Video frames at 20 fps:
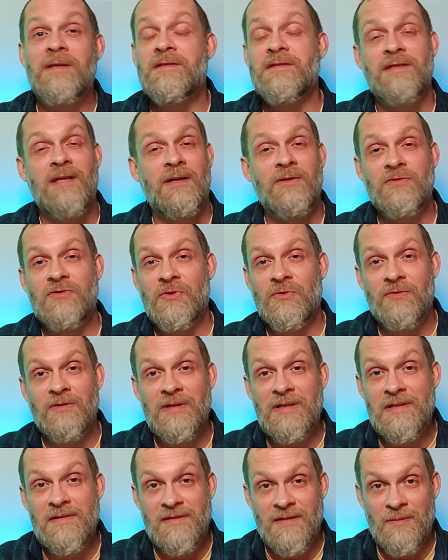It sounds
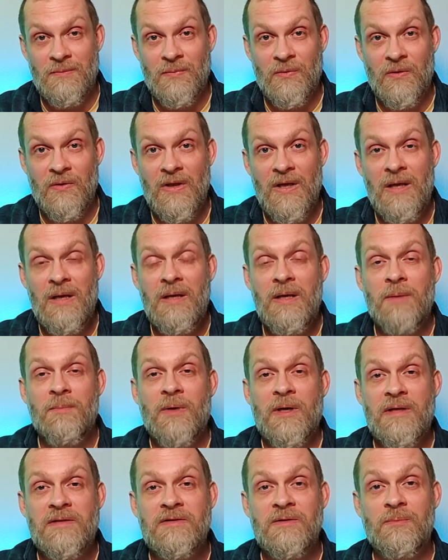overly simple,
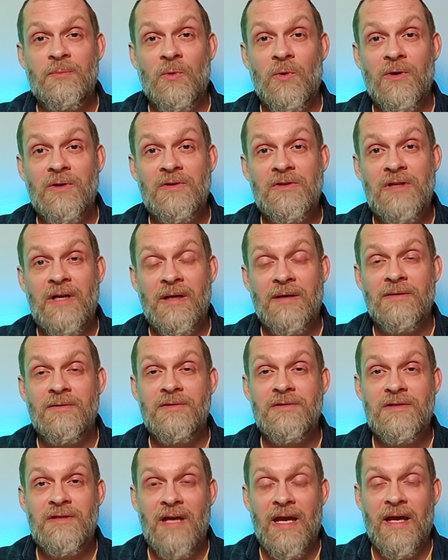but it's important to
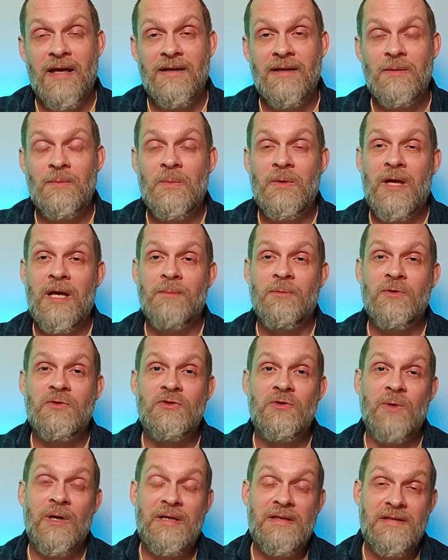understand and be able
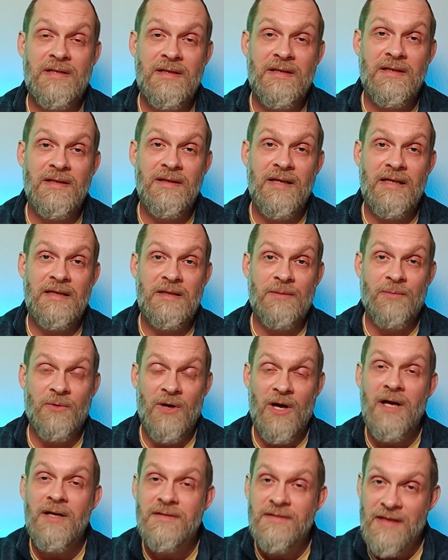to articulate the
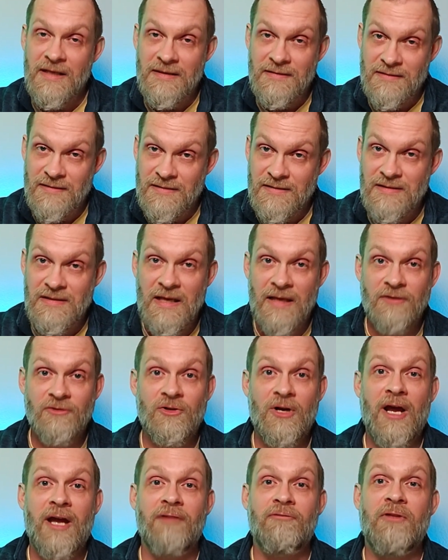processes that
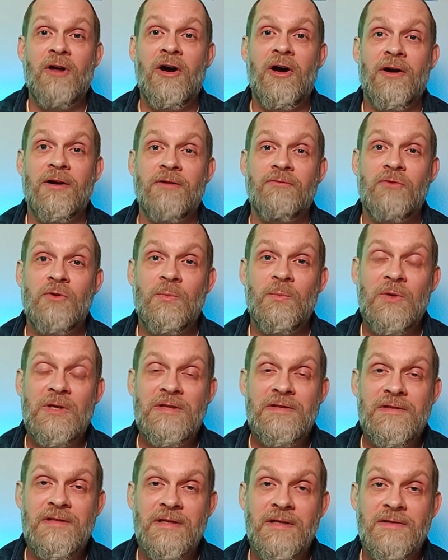drive the heart of your
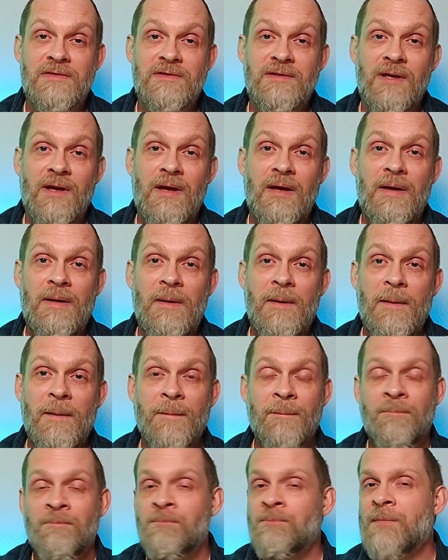business.
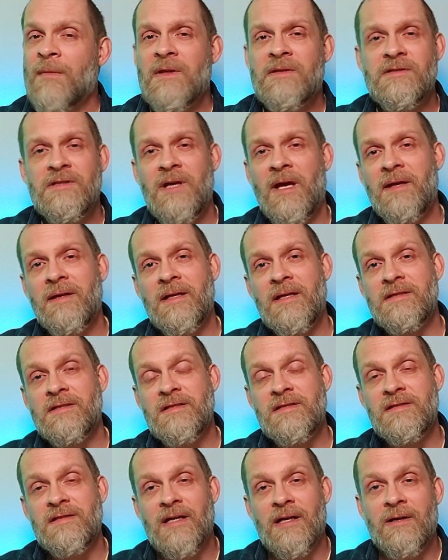It's not
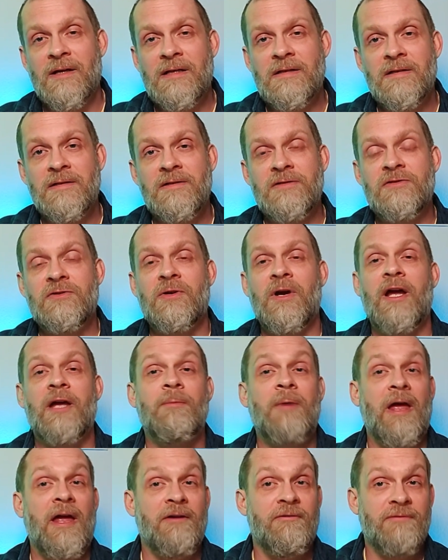necessary to
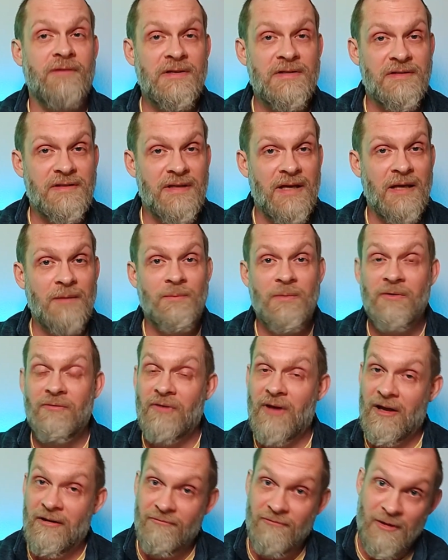describe every step
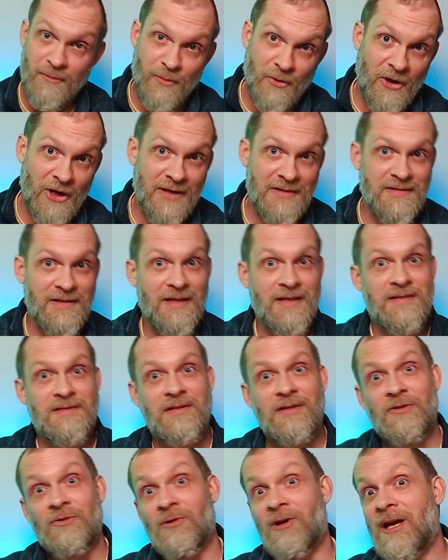of every
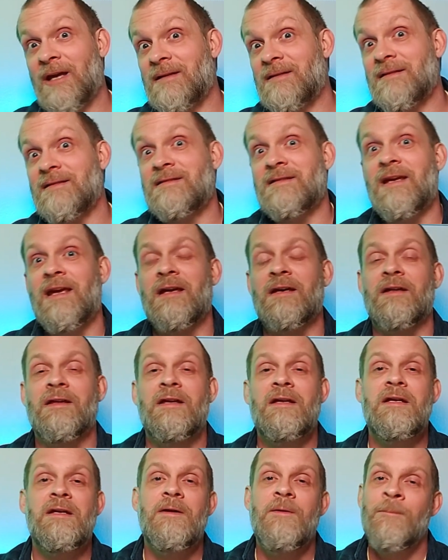process in great detail.